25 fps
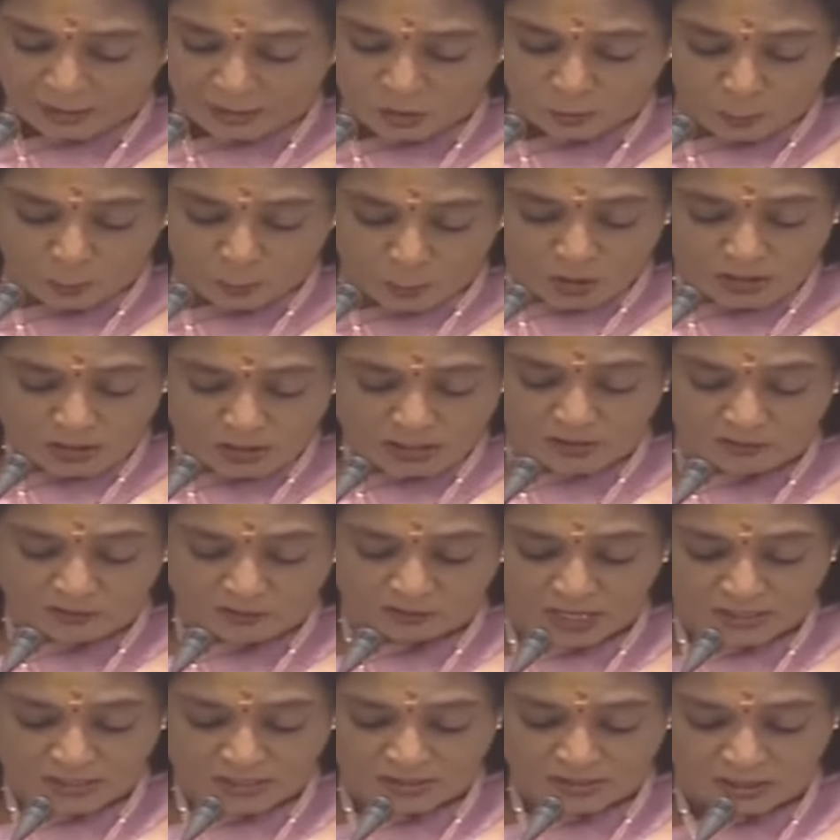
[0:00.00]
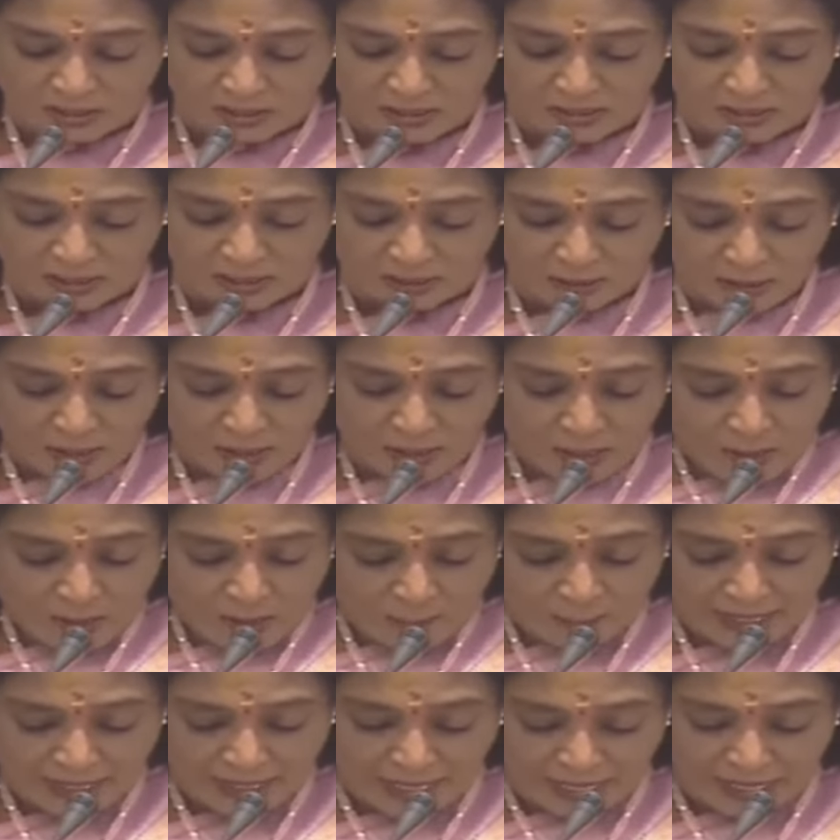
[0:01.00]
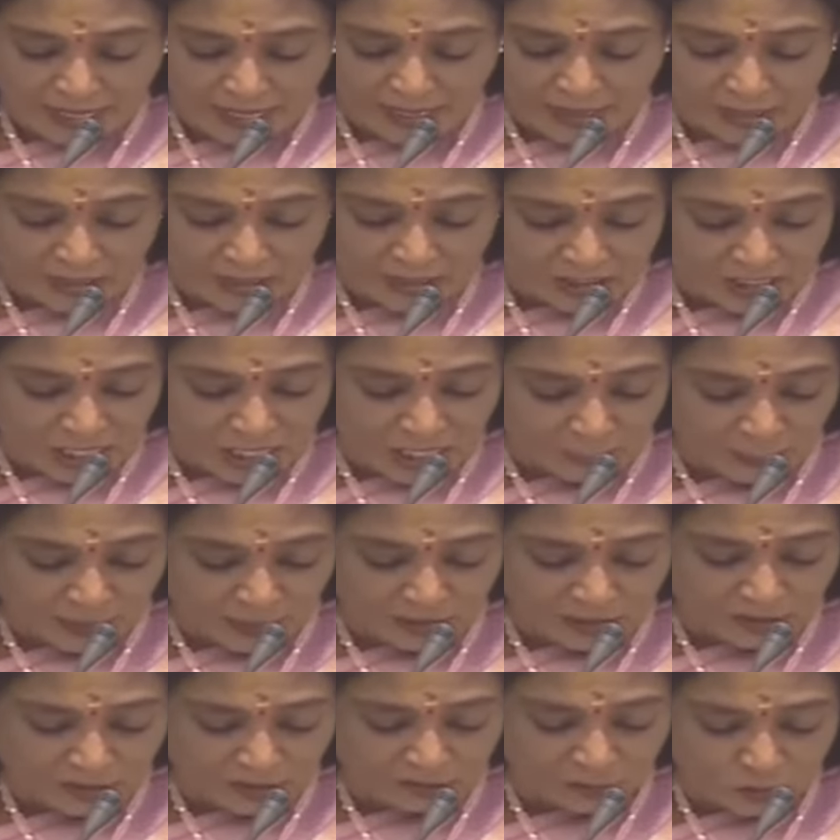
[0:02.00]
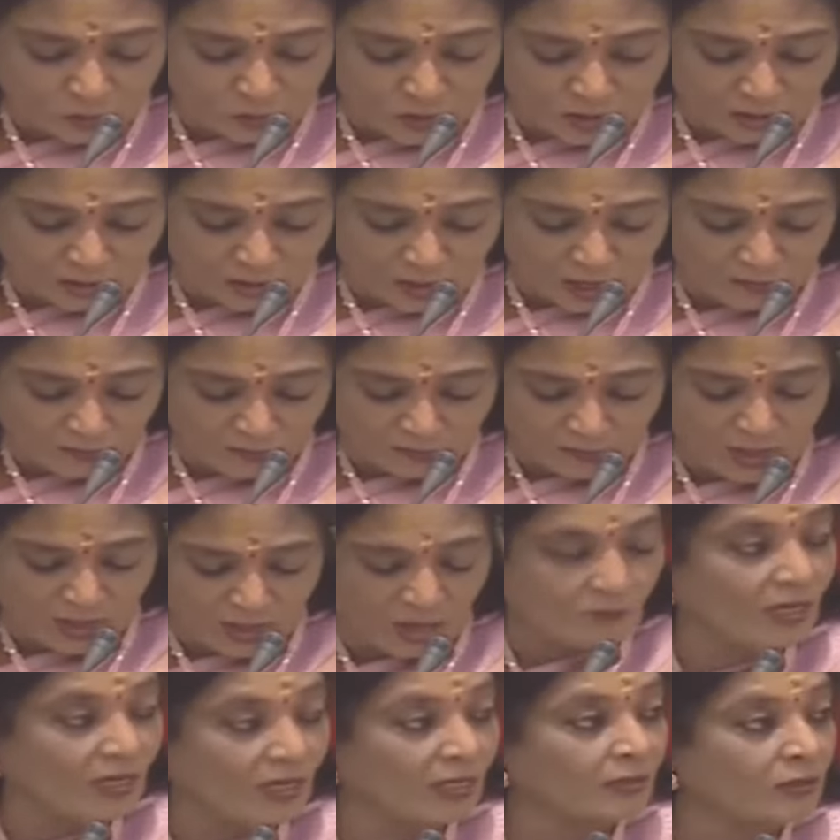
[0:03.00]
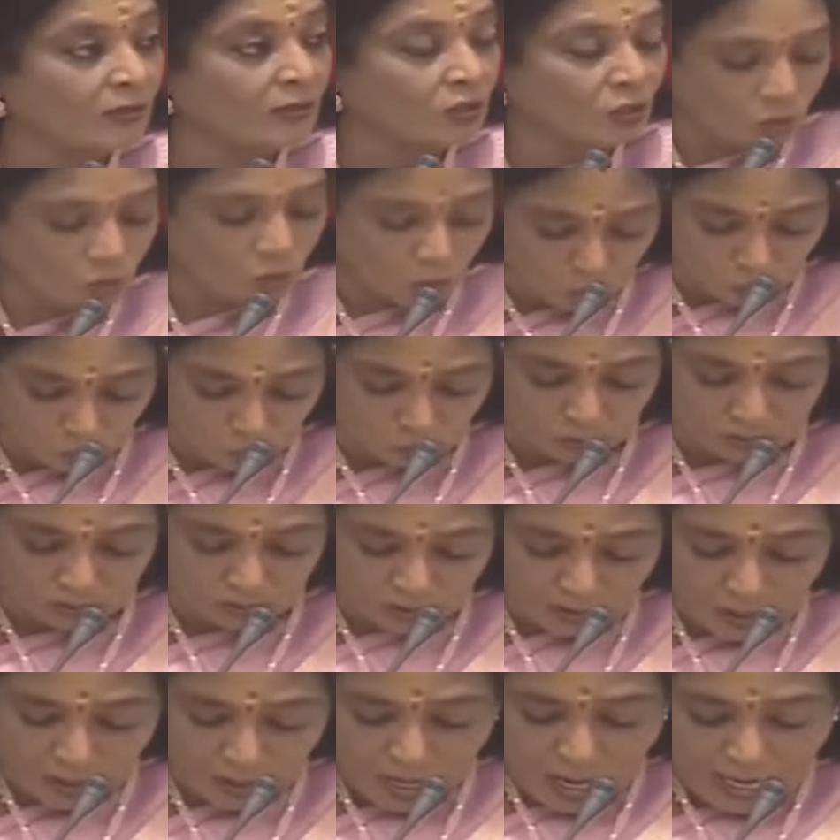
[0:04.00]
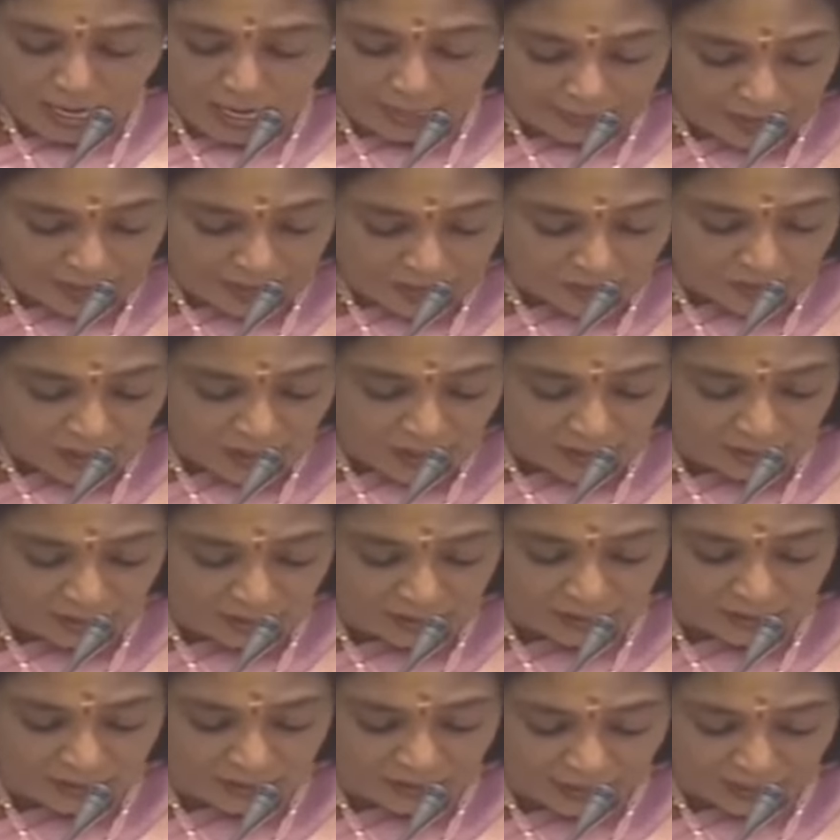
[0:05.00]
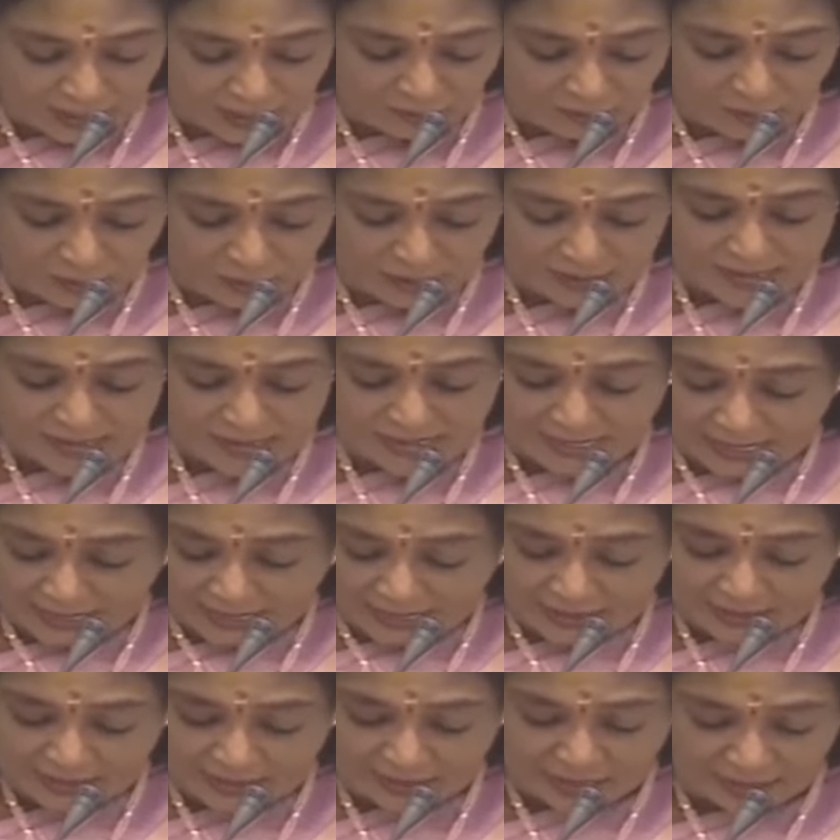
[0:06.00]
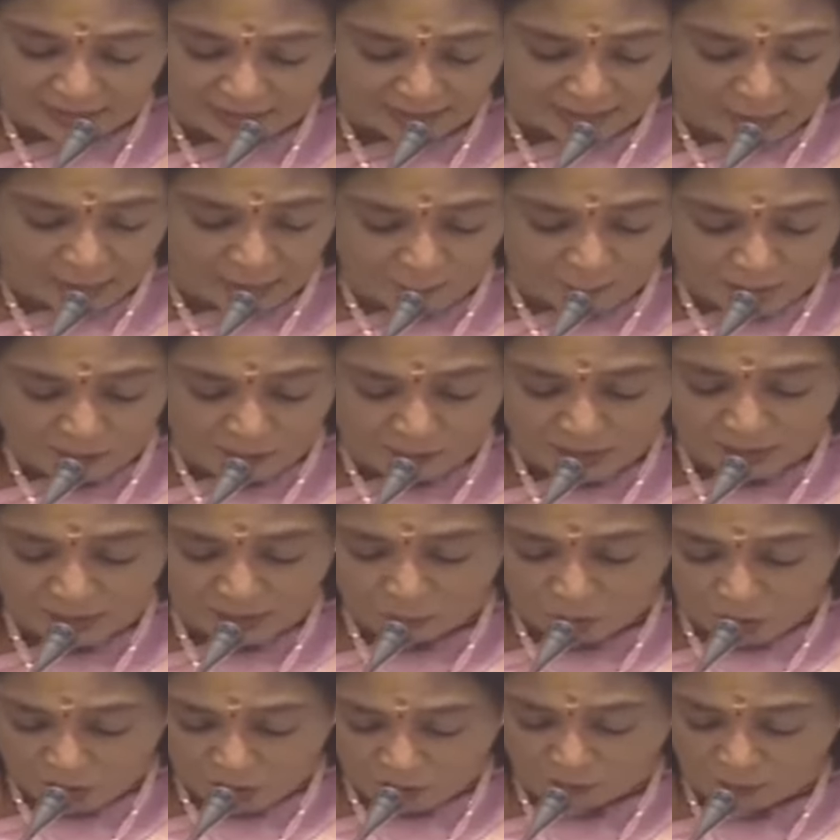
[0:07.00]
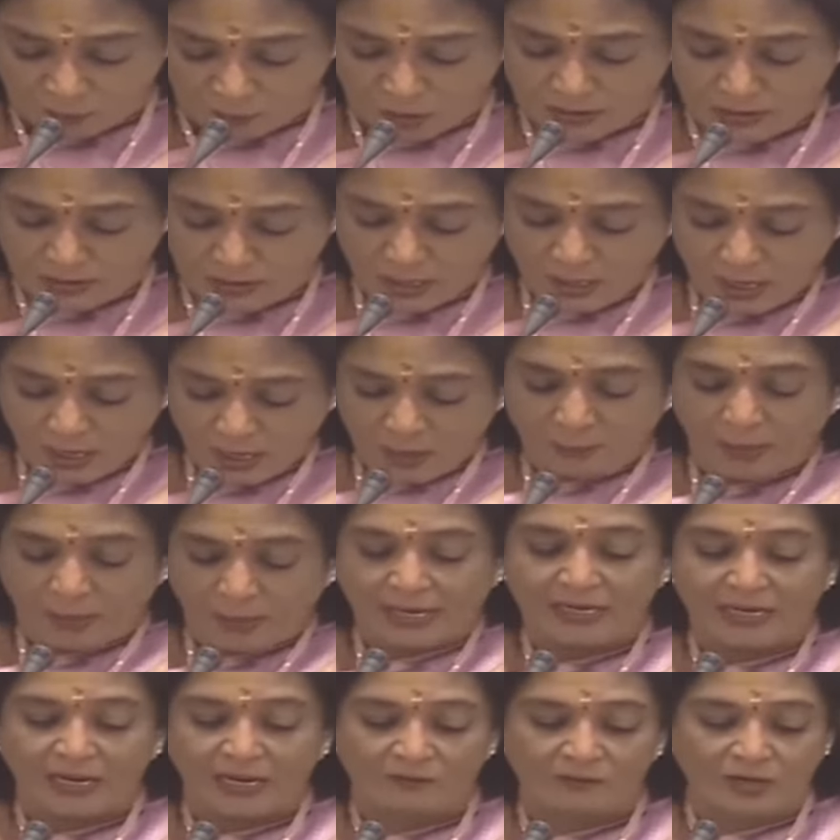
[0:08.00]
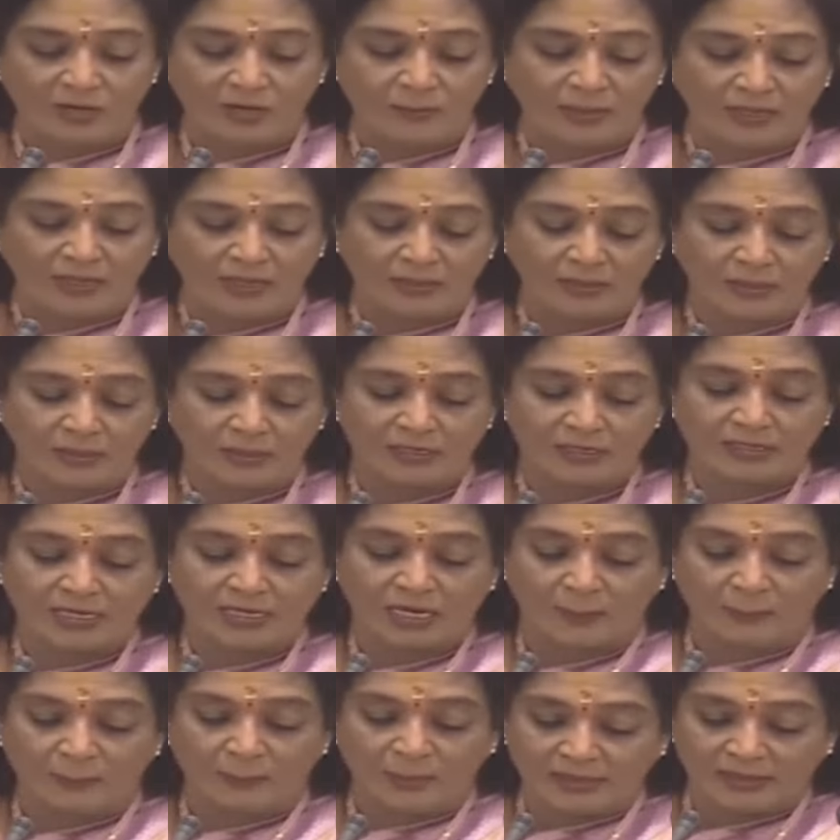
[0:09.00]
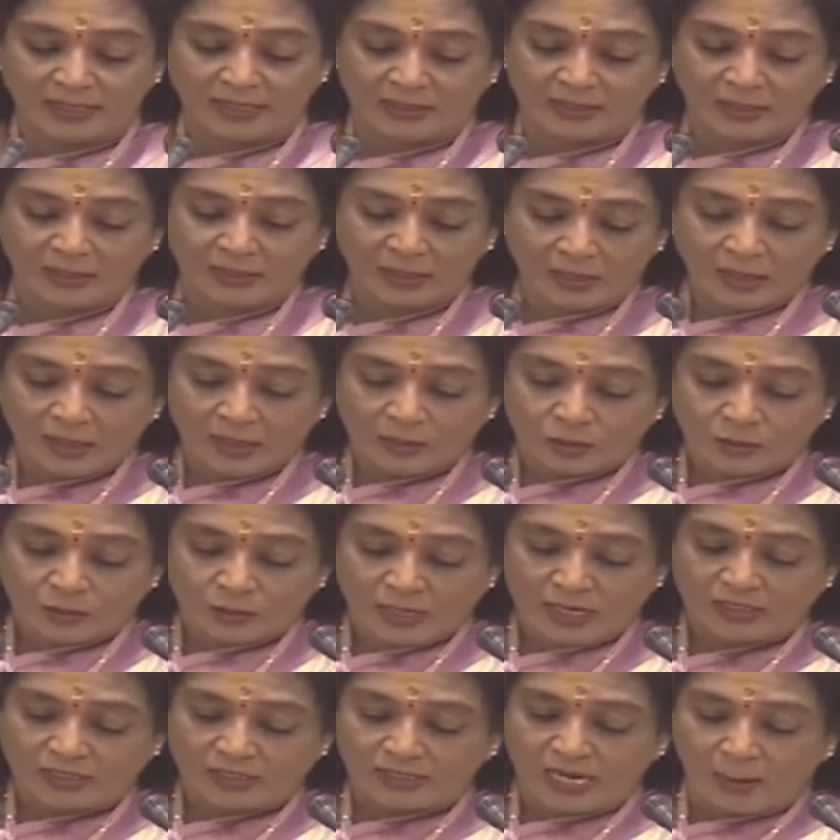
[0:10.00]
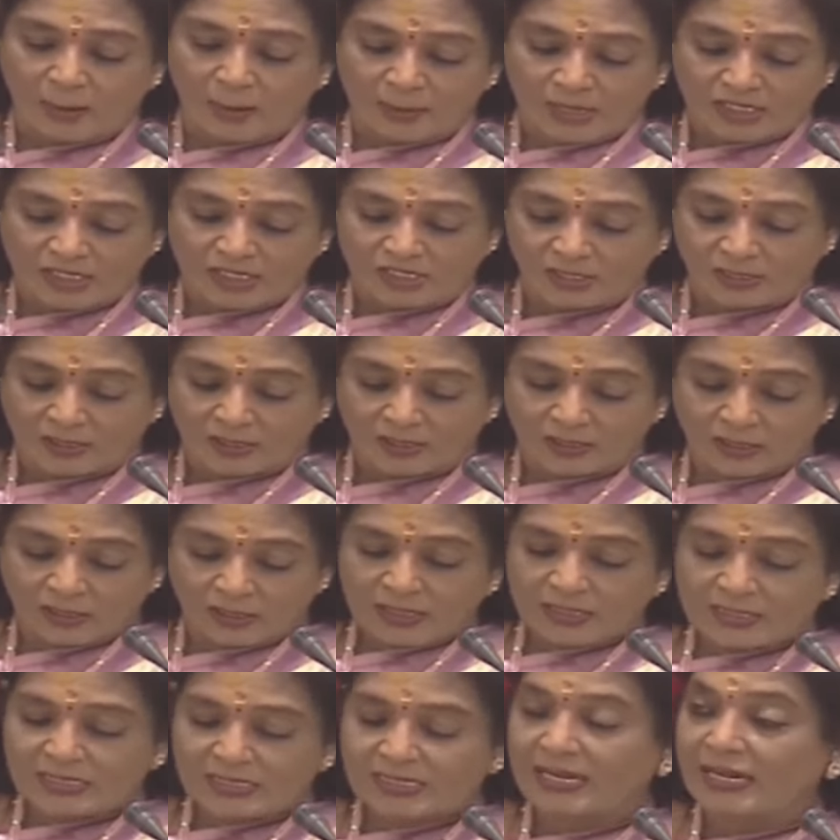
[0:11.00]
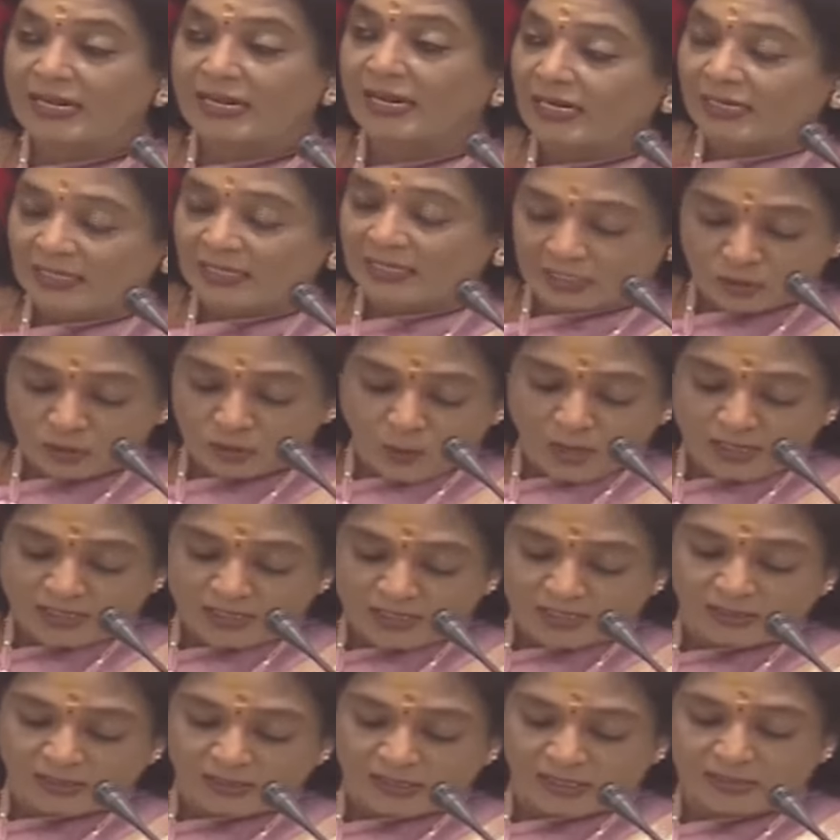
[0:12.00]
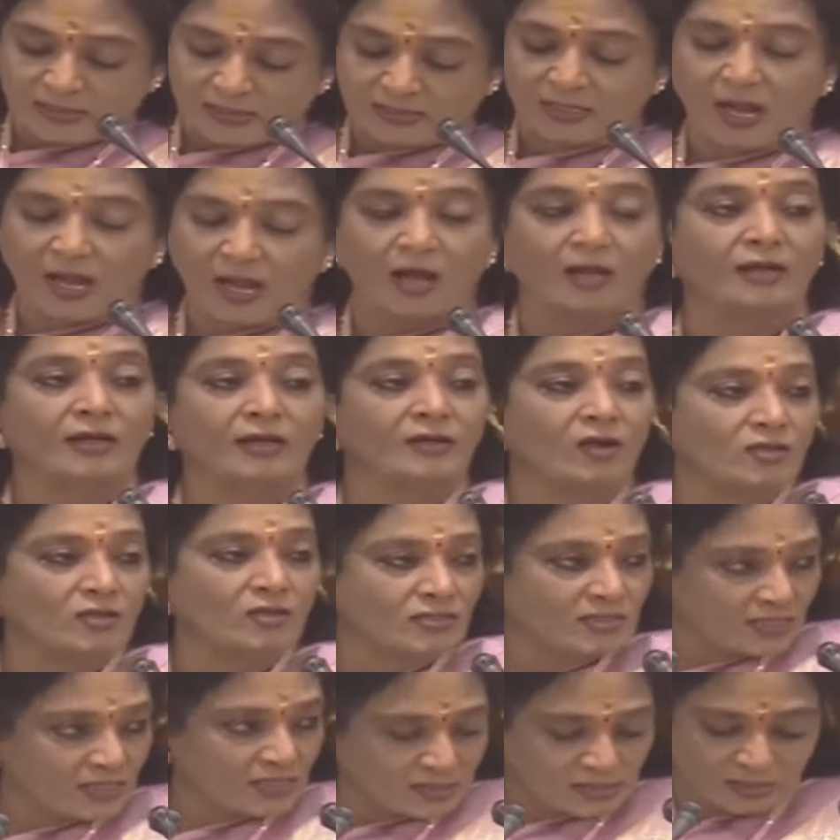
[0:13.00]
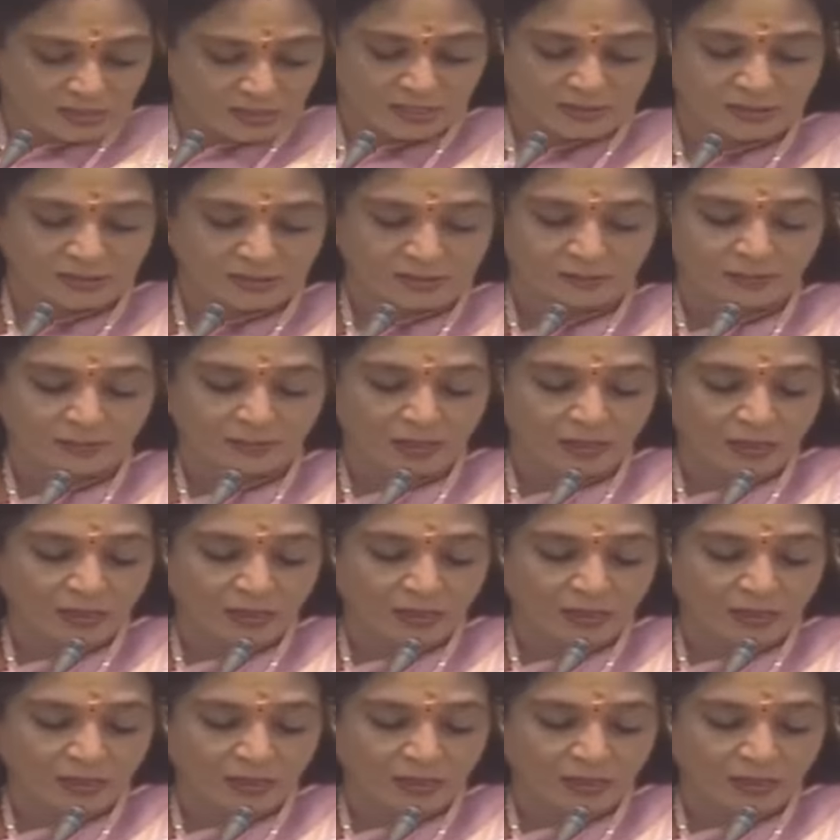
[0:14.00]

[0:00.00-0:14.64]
and sports infrastructure play in shaping the future of our youth. Understanding the need for a skilled and empowered workforce, my government is committed to establishing skill universities across the state.